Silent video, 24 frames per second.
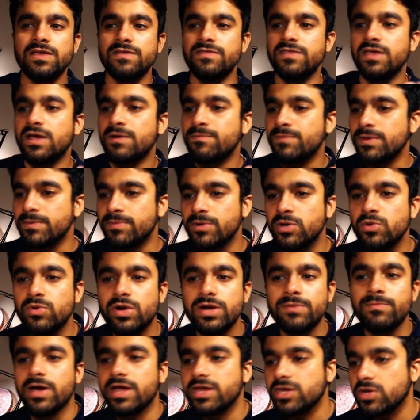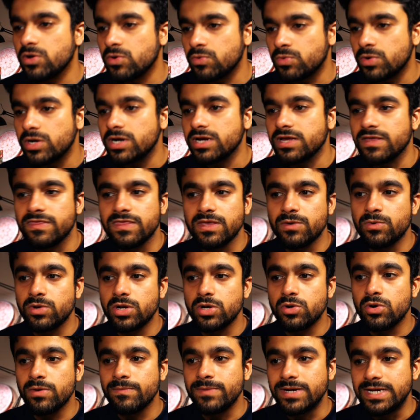there are people who admire your work and they want
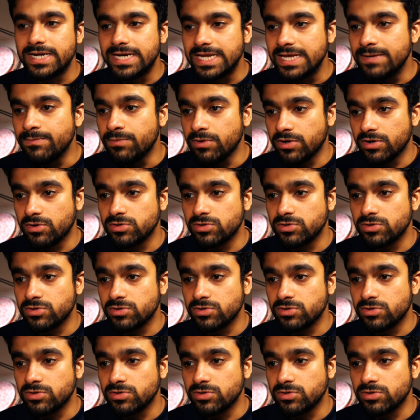to go a bit deeper,